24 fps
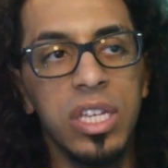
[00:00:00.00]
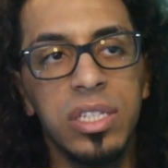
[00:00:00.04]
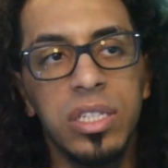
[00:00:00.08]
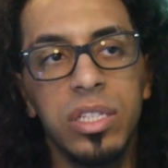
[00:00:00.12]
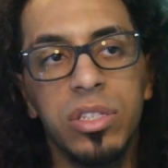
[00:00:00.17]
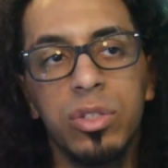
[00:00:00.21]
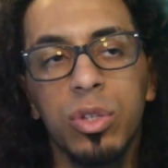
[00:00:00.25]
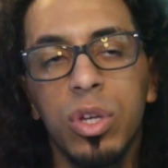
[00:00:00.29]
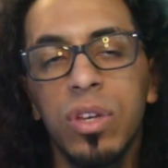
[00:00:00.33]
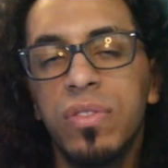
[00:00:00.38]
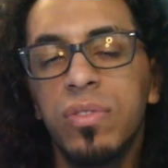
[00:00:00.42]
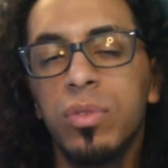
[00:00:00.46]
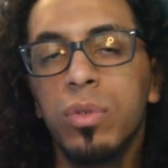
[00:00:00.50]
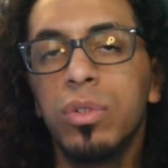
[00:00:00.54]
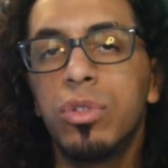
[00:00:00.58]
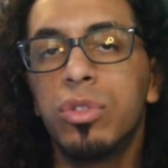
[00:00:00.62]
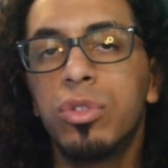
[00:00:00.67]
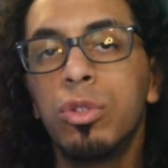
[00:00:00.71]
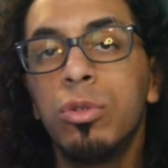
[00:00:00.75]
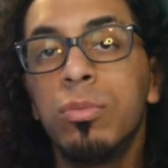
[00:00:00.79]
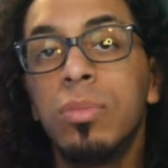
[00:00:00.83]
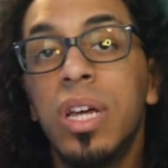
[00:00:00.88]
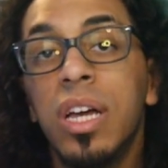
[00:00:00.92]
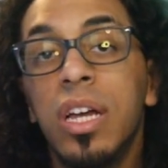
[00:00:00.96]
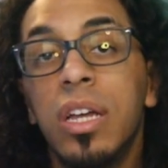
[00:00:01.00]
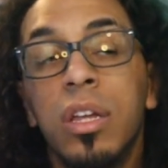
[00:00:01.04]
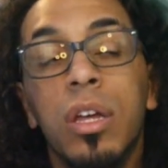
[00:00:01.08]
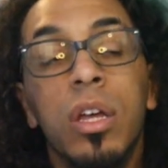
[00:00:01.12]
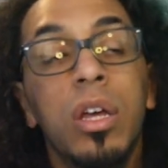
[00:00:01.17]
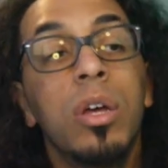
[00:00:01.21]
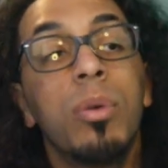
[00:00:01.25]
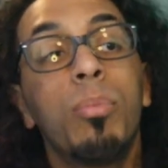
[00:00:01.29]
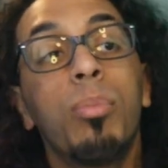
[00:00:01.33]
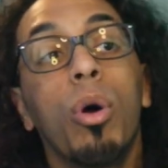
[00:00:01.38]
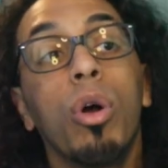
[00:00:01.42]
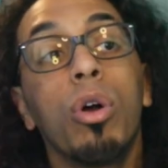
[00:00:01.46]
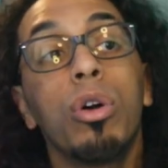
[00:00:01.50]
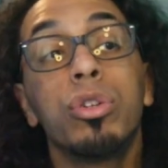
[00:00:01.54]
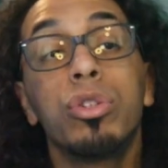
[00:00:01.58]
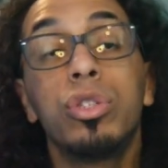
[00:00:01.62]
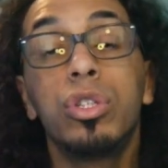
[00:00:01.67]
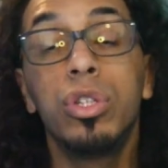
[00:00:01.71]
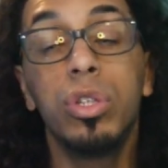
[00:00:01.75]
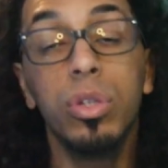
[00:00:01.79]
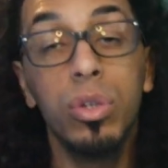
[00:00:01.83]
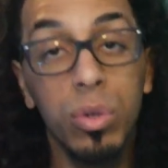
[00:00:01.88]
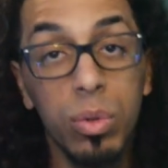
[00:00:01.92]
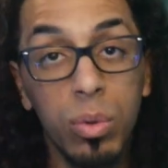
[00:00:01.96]
is it safe to assume that part
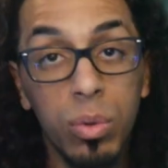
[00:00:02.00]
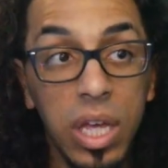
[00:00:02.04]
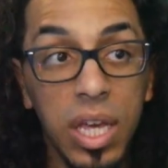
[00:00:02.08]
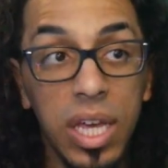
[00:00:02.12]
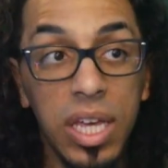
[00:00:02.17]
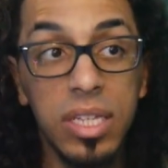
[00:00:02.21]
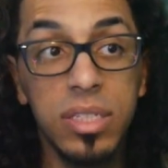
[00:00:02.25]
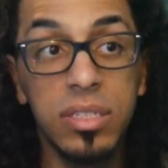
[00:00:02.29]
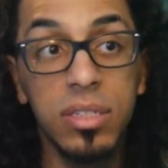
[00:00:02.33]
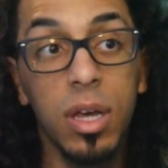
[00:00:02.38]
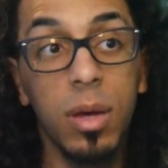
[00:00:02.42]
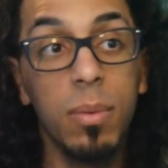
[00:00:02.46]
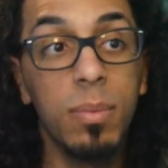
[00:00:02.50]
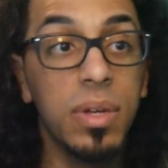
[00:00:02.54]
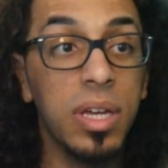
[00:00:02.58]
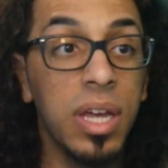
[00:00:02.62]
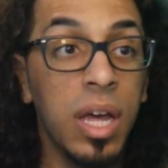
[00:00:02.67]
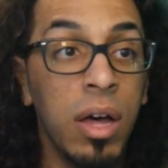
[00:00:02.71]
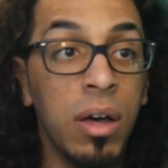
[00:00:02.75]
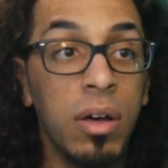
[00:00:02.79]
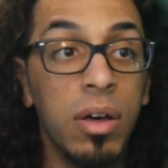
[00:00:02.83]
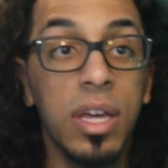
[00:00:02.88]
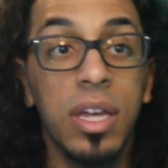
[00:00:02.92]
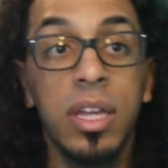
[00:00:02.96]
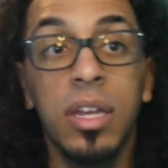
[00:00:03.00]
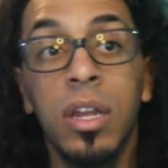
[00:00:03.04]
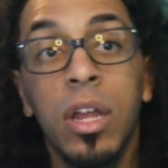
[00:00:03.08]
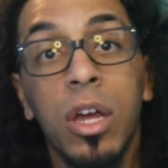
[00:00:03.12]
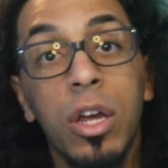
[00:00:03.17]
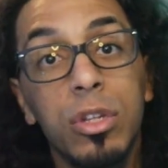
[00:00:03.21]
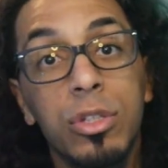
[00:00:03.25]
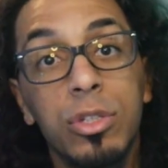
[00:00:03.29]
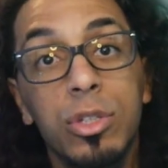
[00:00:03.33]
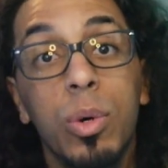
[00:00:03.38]
two is coming out in